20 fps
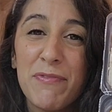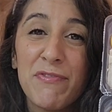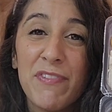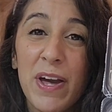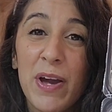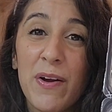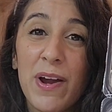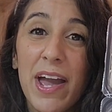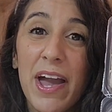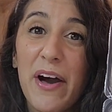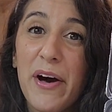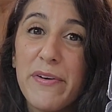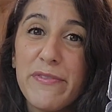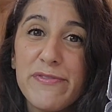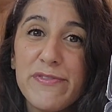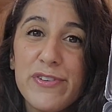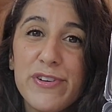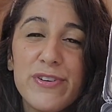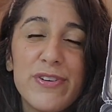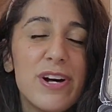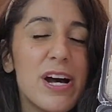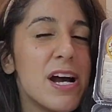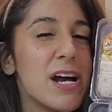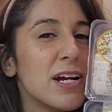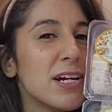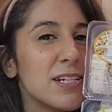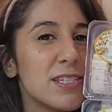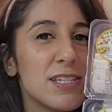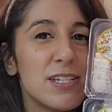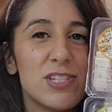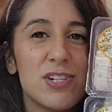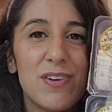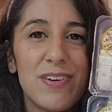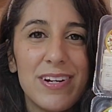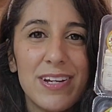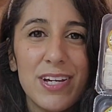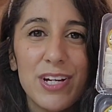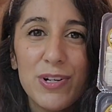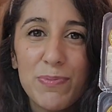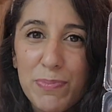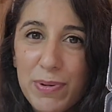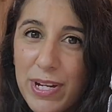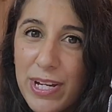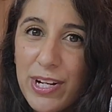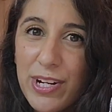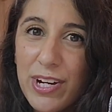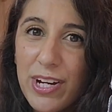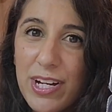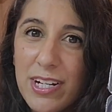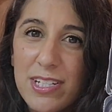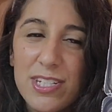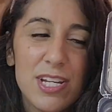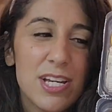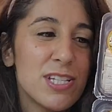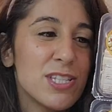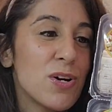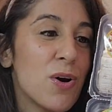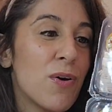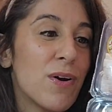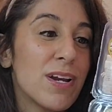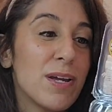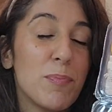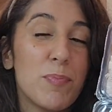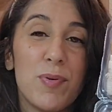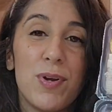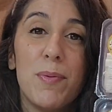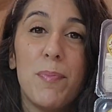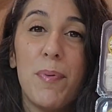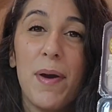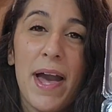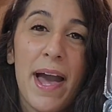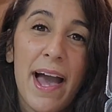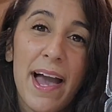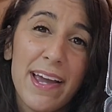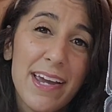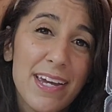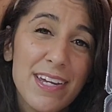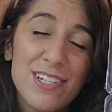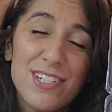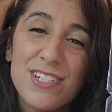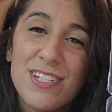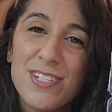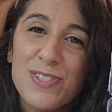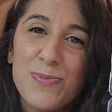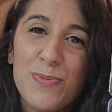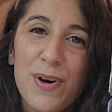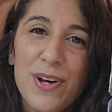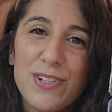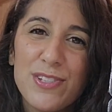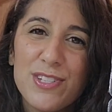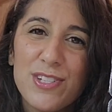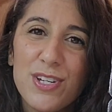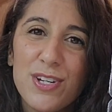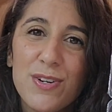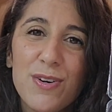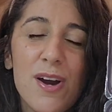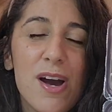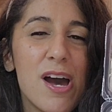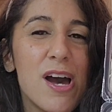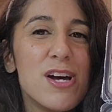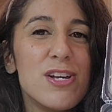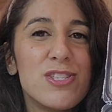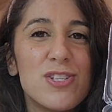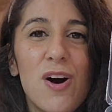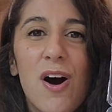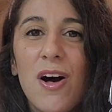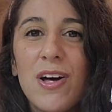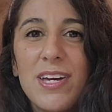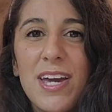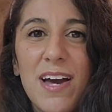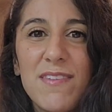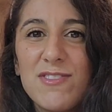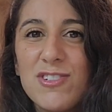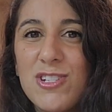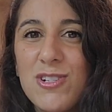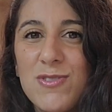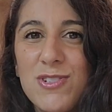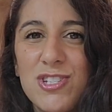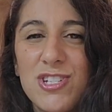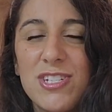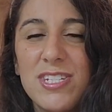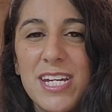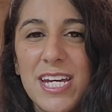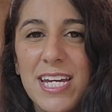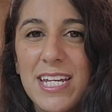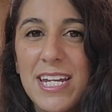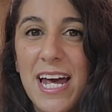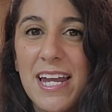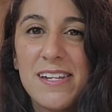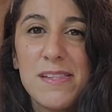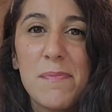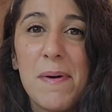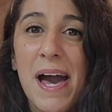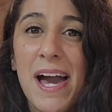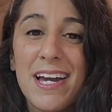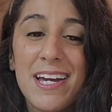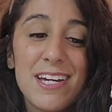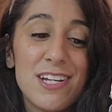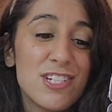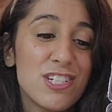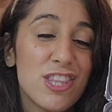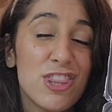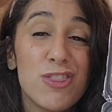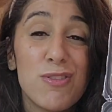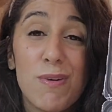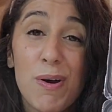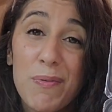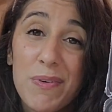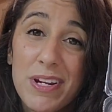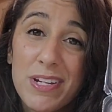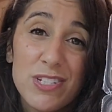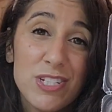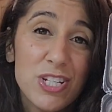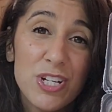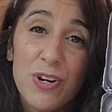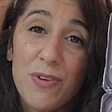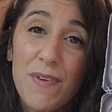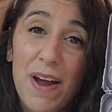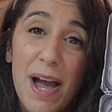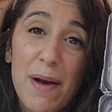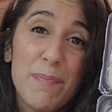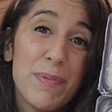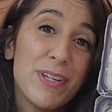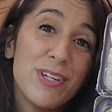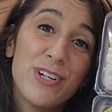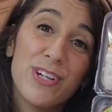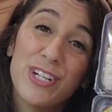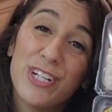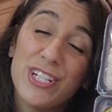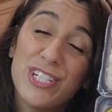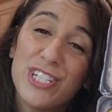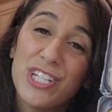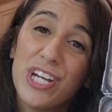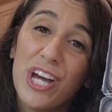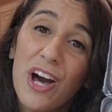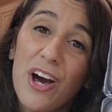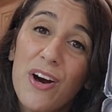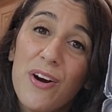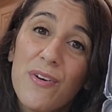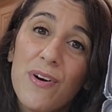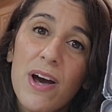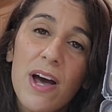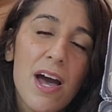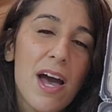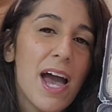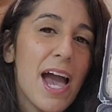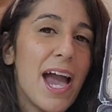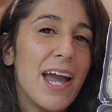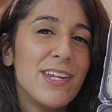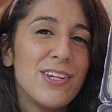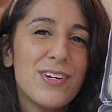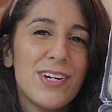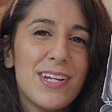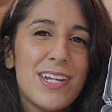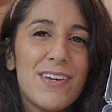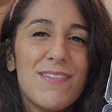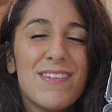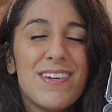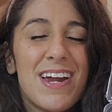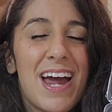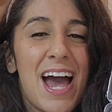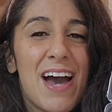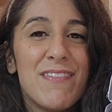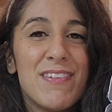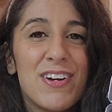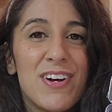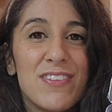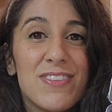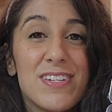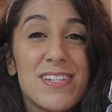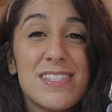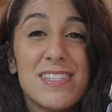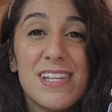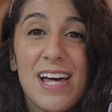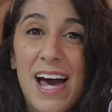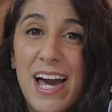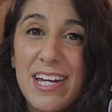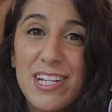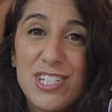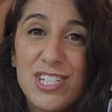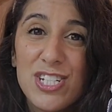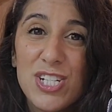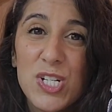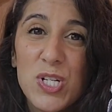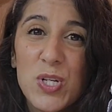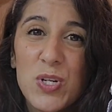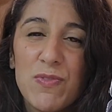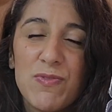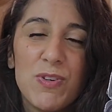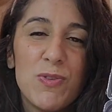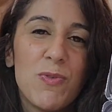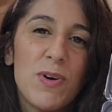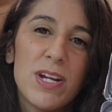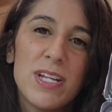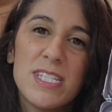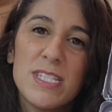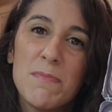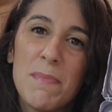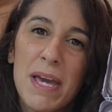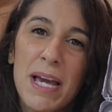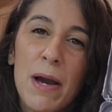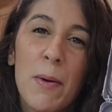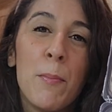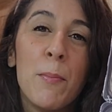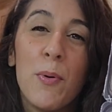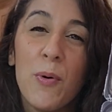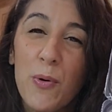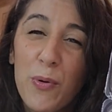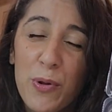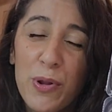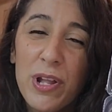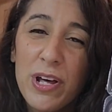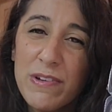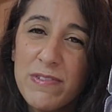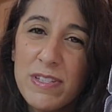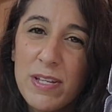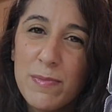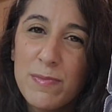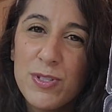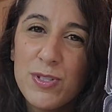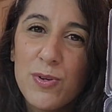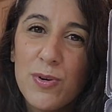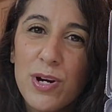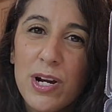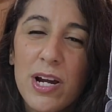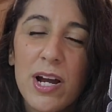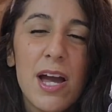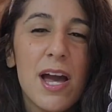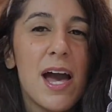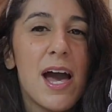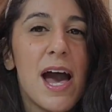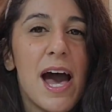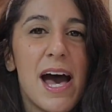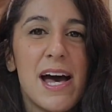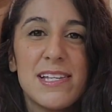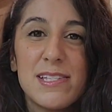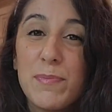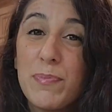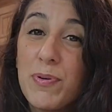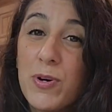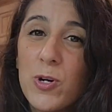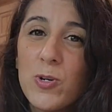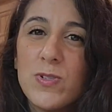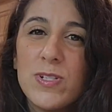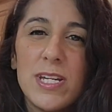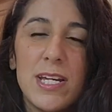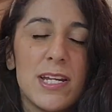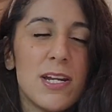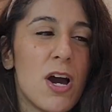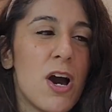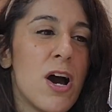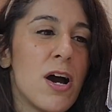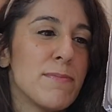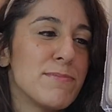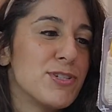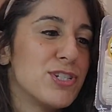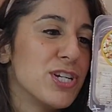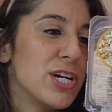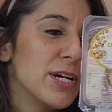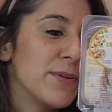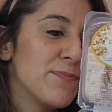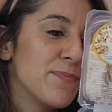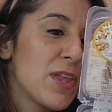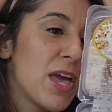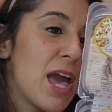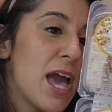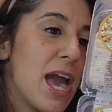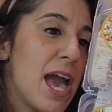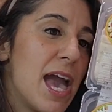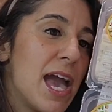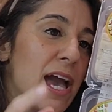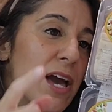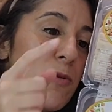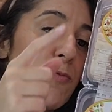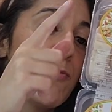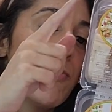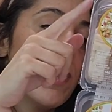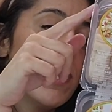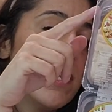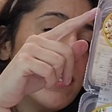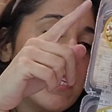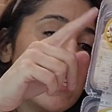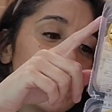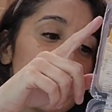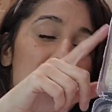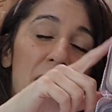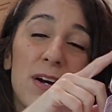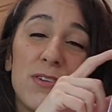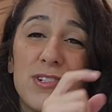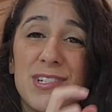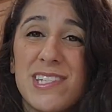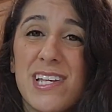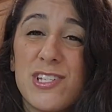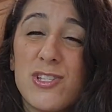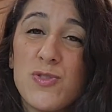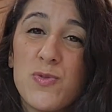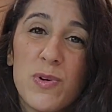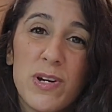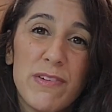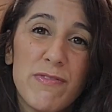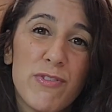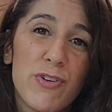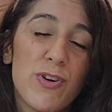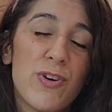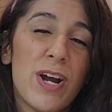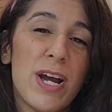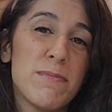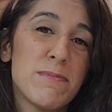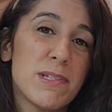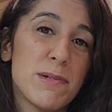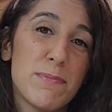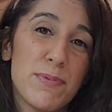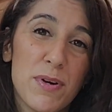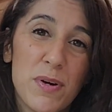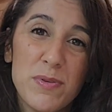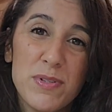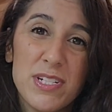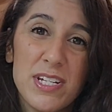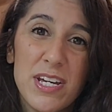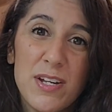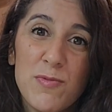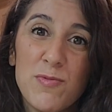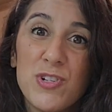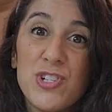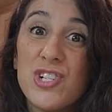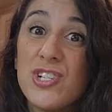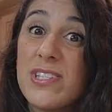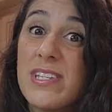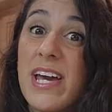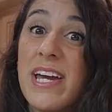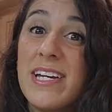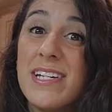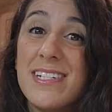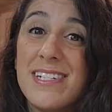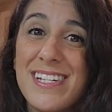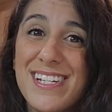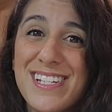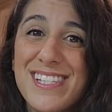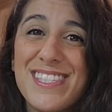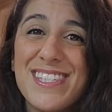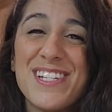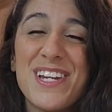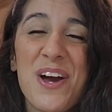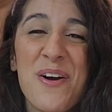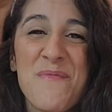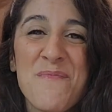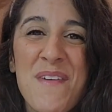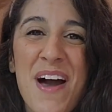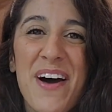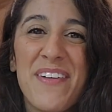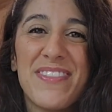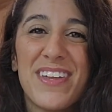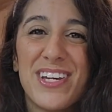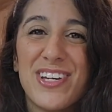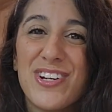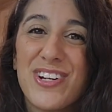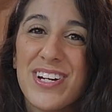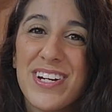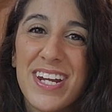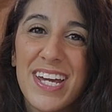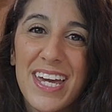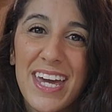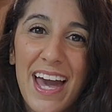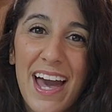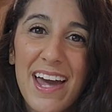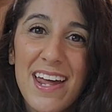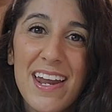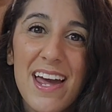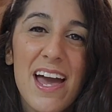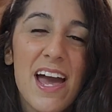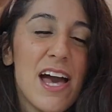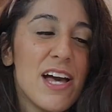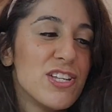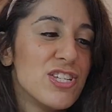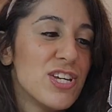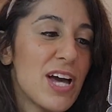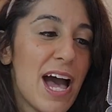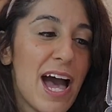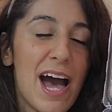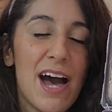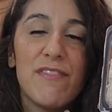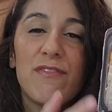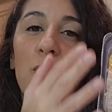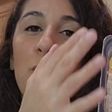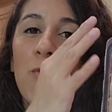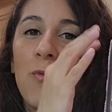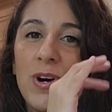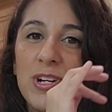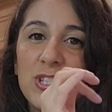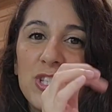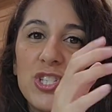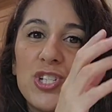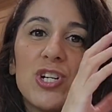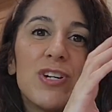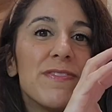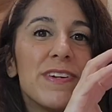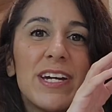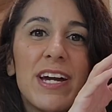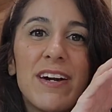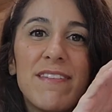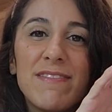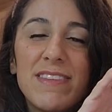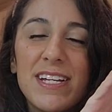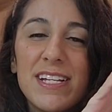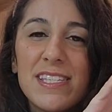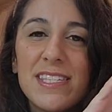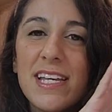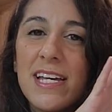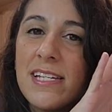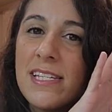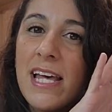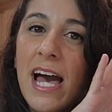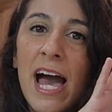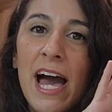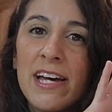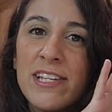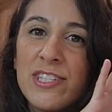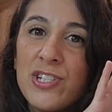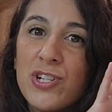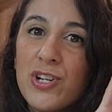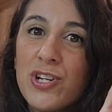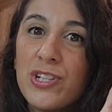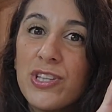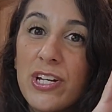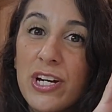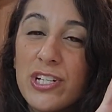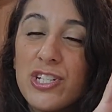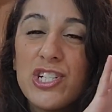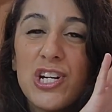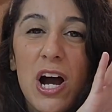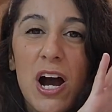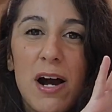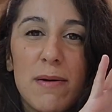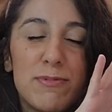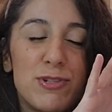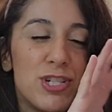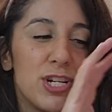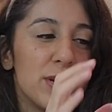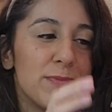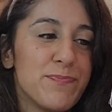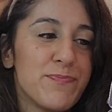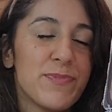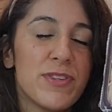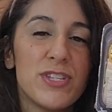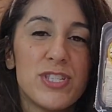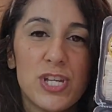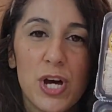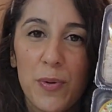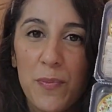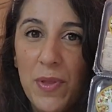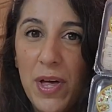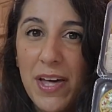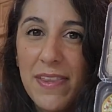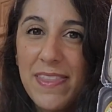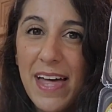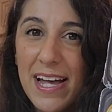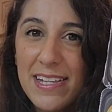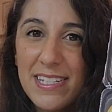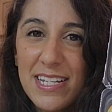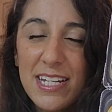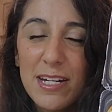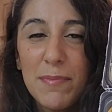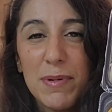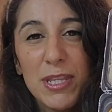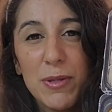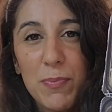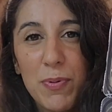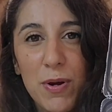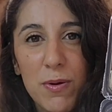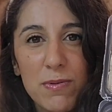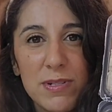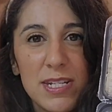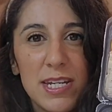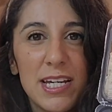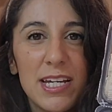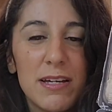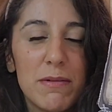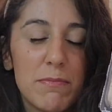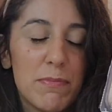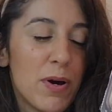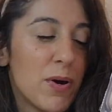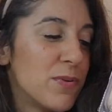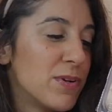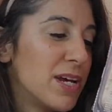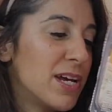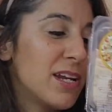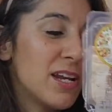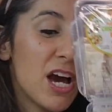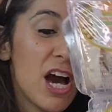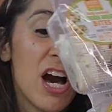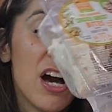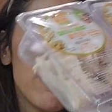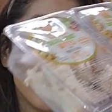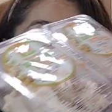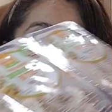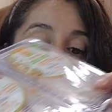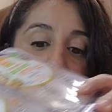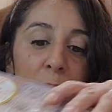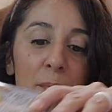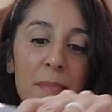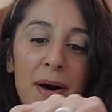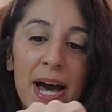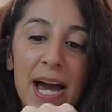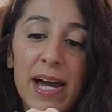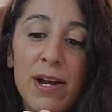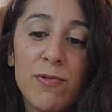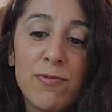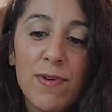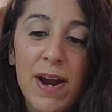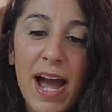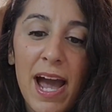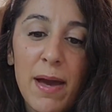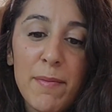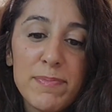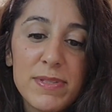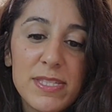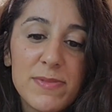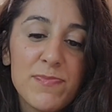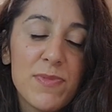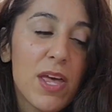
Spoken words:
very helpful because it's already pre-cooked, it's already pre-packaged as well too. So all you have to do is just take it out of the package and throw it into your wrap and you're good to go. And you can even have it on the side too if you wanted to make a bowl of some sort as a protein option. And one of these pouches has 24 grams of protein, which is a decent amount that you're going to get to have one serving of this as your lunch option. So that's going to be the protein component of my wraps.